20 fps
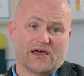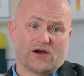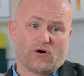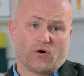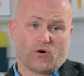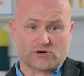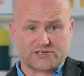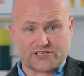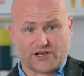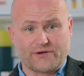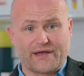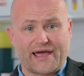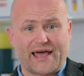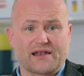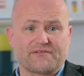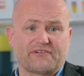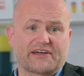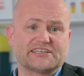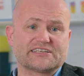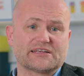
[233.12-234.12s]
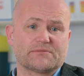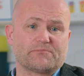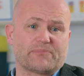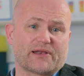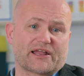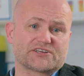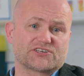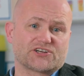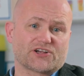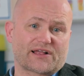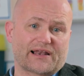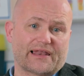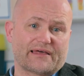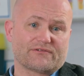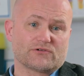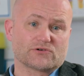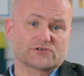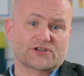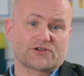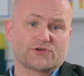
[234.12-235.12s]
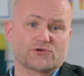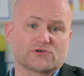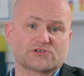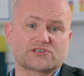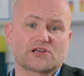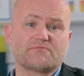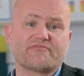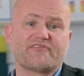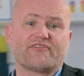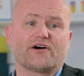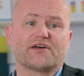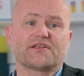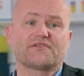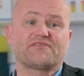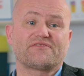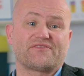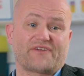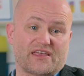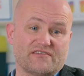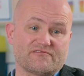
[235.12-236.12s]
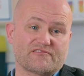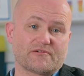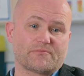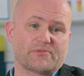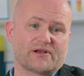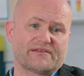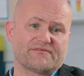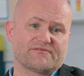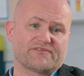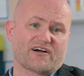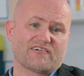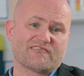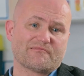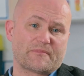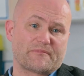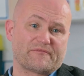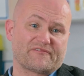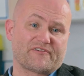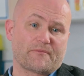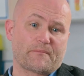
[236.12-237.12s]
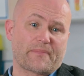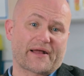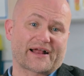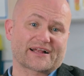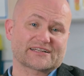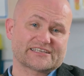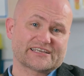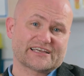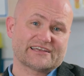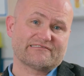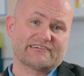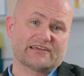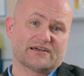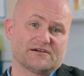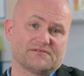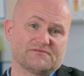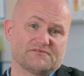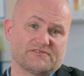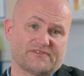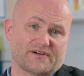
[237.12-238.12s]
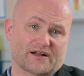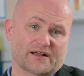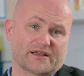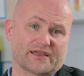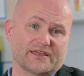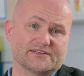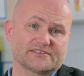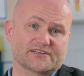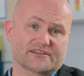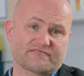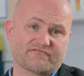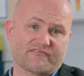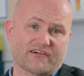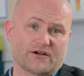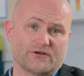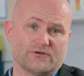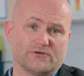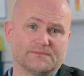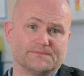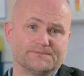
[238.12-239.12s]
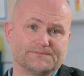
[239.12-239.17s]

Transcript: Also, elevated blood sugar levels can also provide a favorable environment for bacteria and fungi to grow.